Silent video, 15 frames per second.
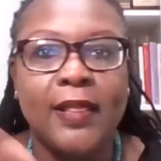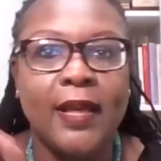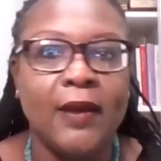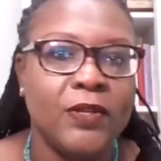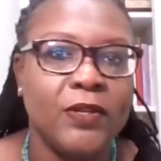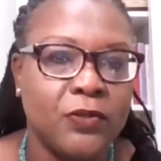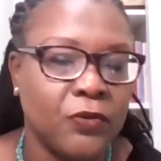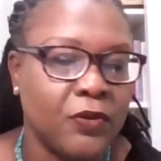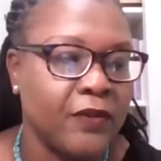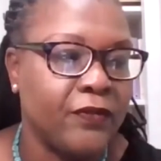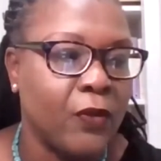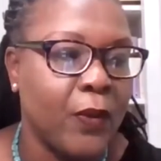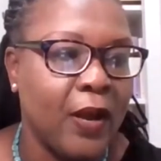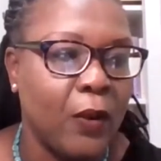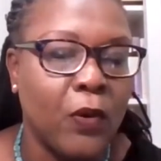That was sort of
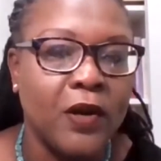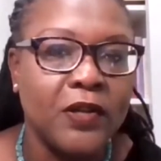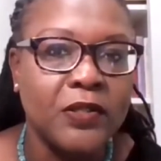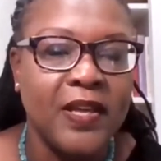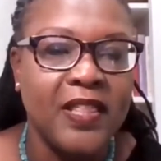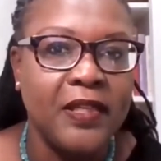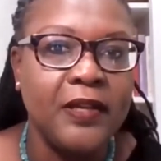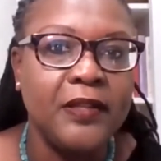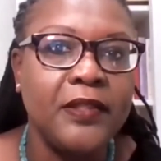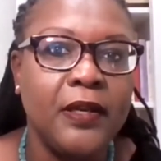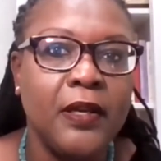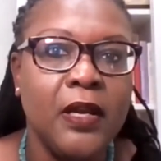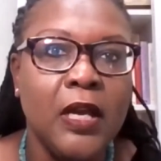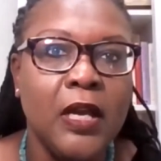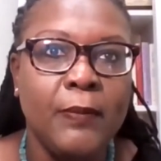the way it worked. So I think
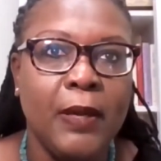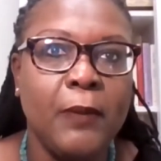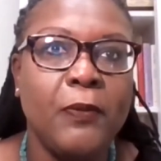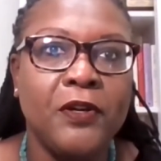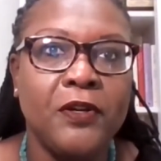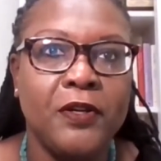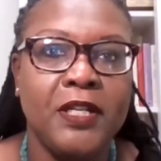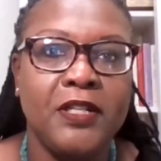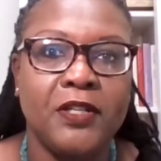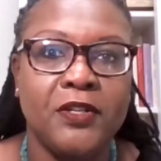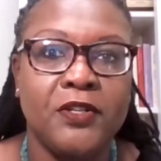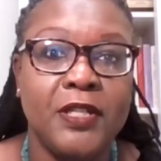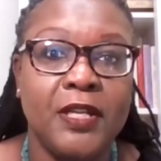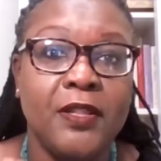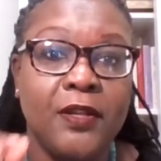that people need to
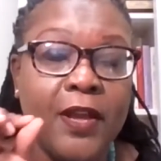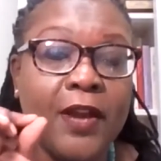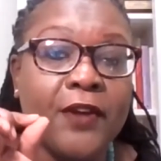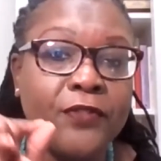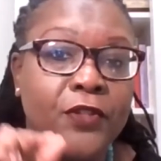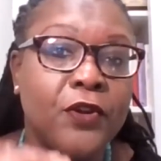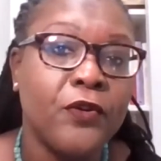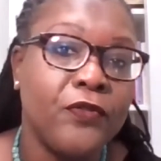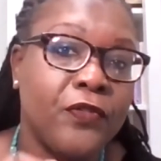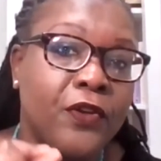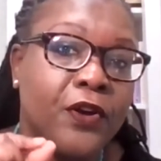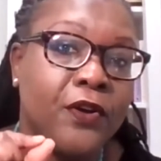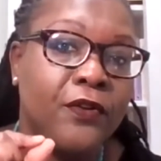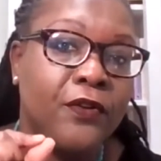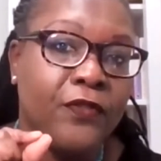understand that yeah, there
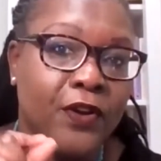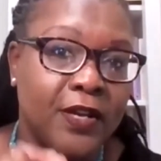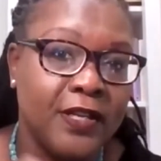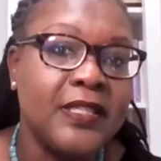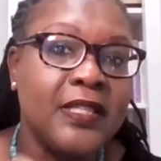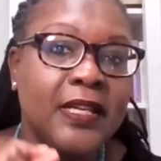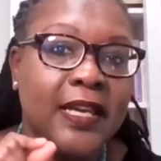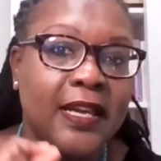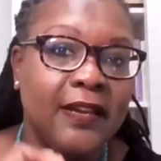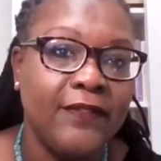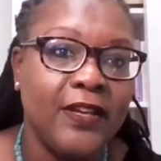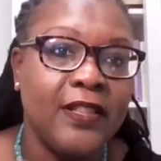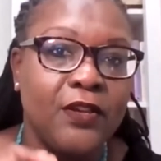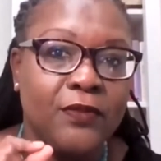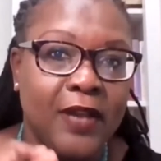there there is the
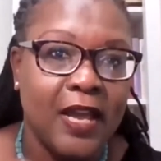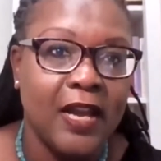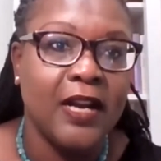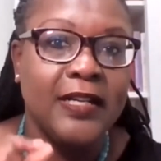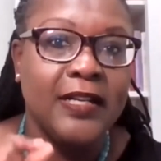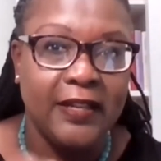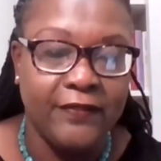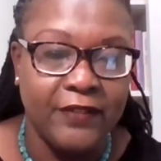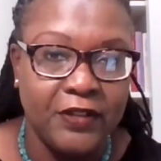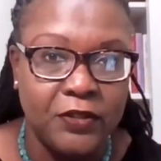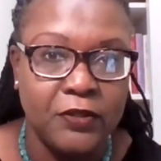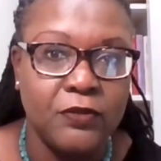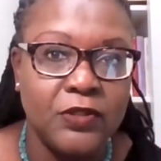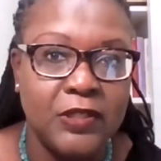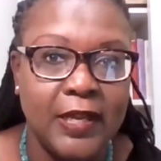giving that you get on Giving
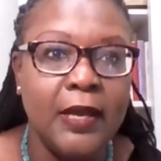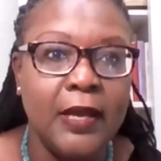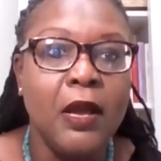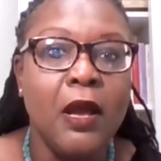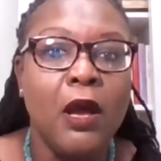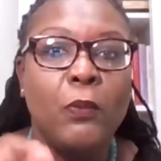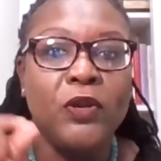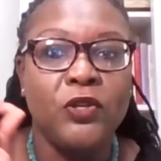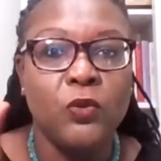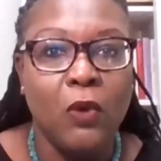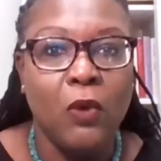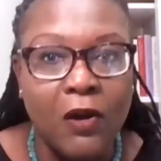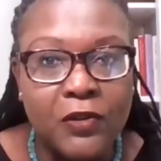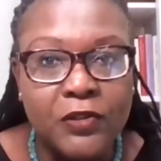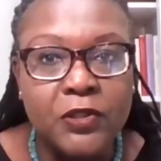Tuesday, but you
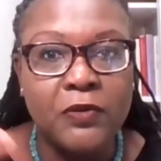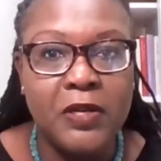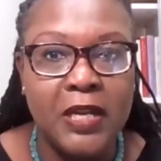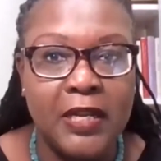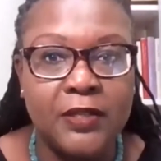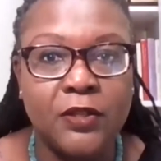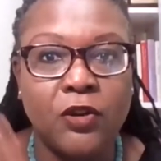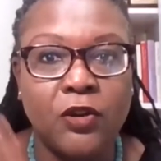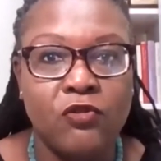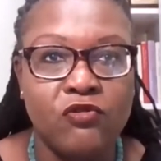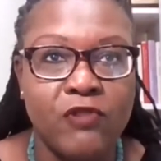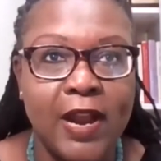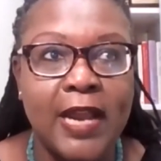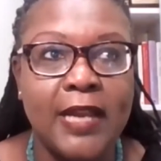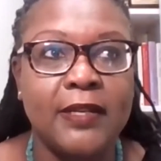also need to
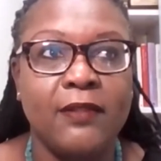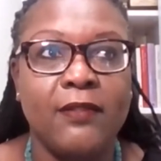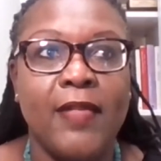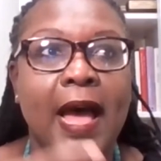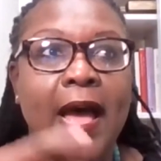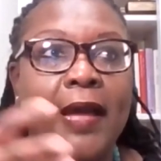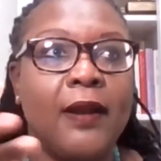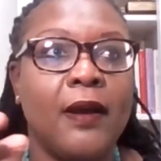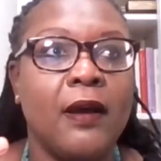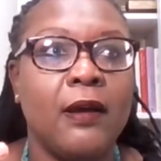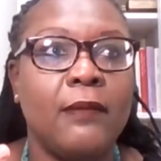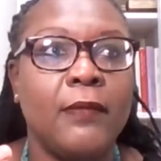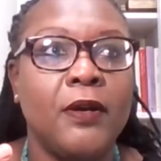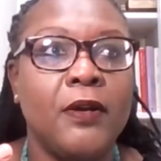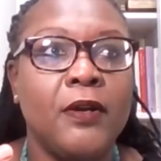create that
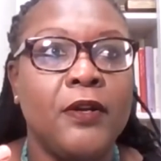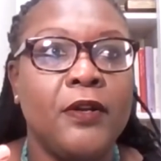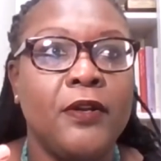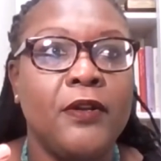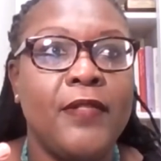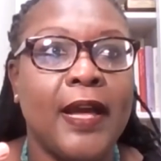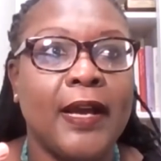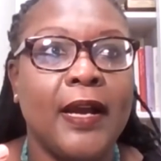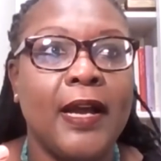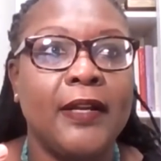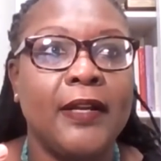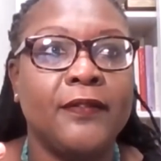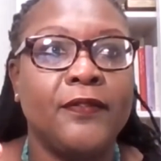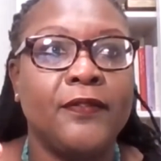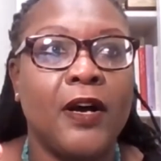um, that kind
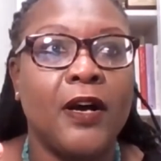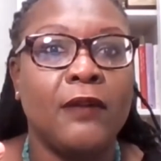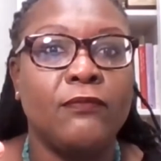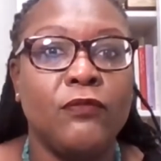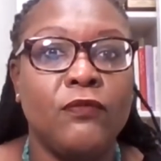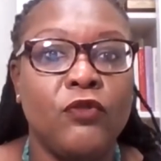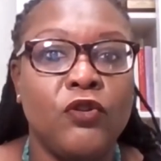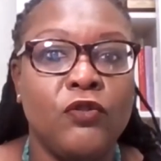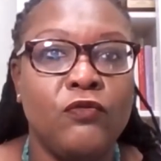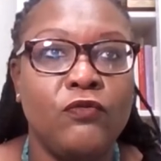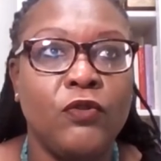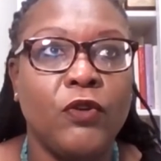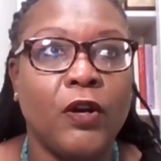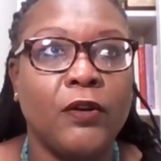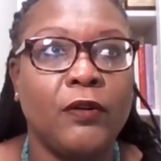of um,
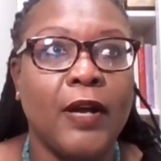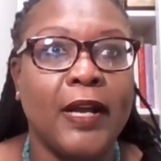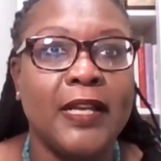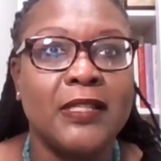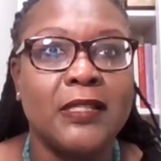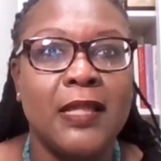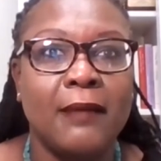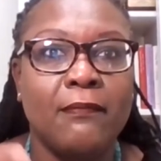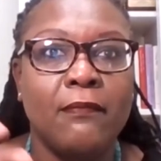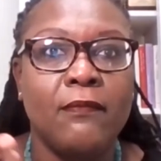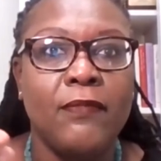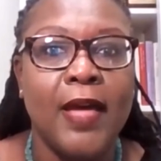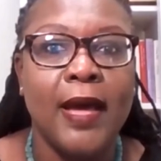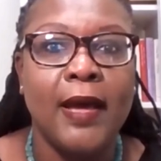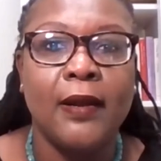uh, I guess that
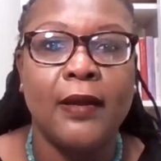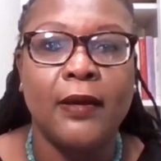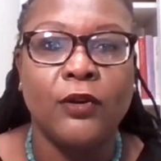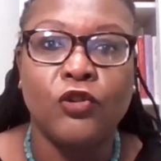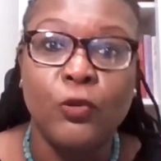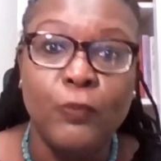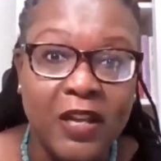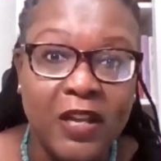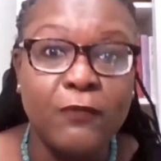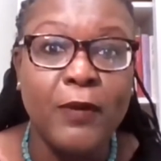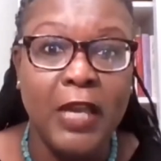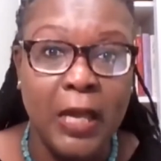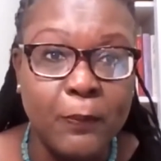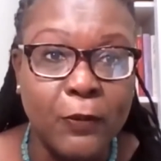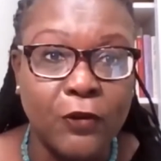that uh, grouping of
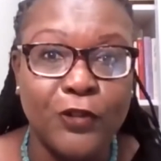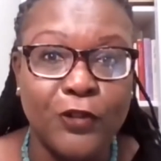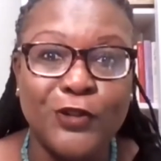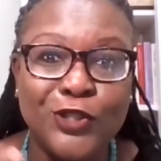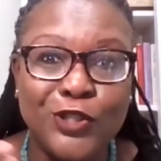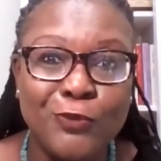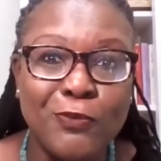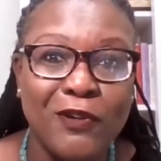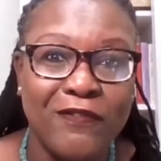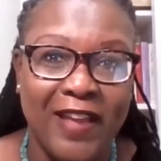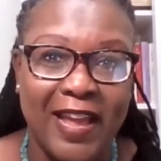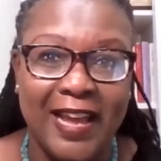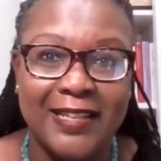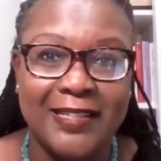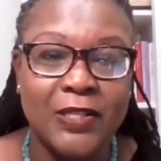people, those super
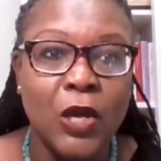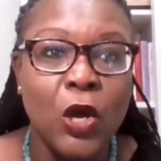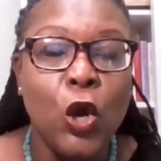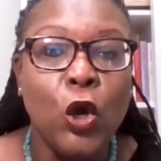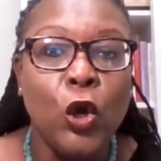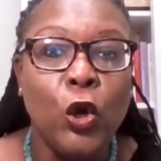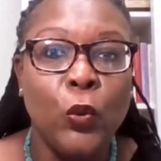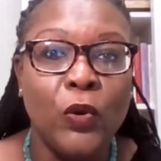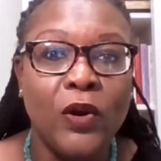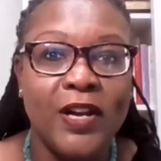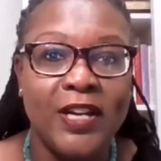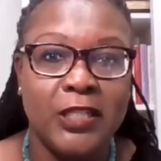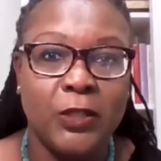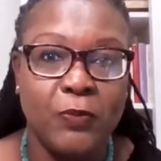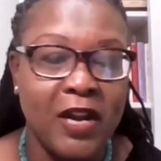fans who are going
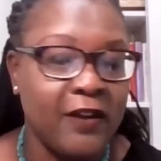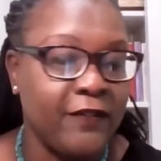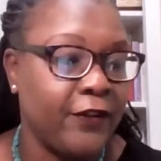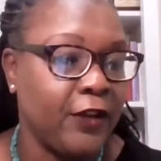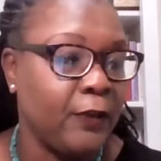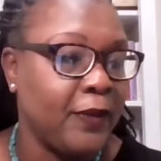to spread it for you.